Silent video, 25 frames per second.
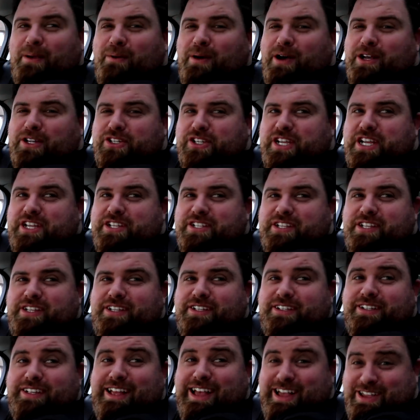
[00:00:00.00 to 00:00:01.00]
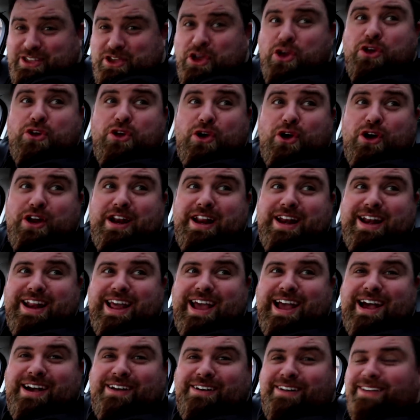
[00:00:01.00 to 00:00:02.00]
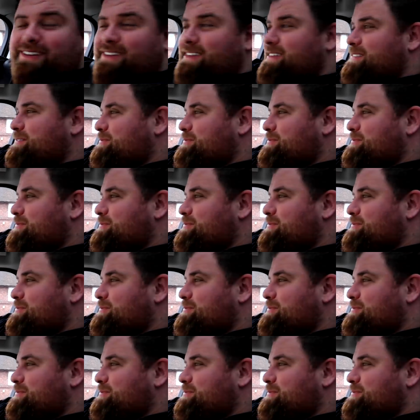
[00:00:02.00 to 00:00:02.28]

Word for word: What, Jess? Are you yawning now?